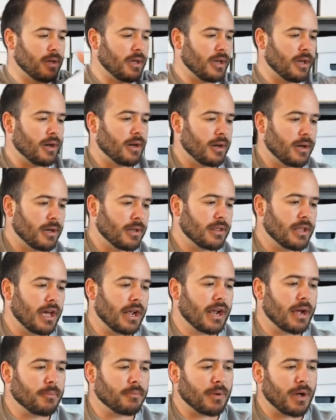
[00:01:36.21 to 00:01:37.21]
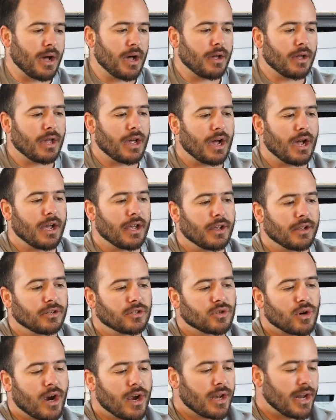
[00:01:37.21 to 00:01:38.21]
that I
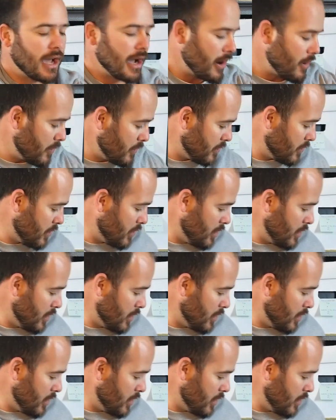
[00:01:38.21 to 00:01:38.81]
tried out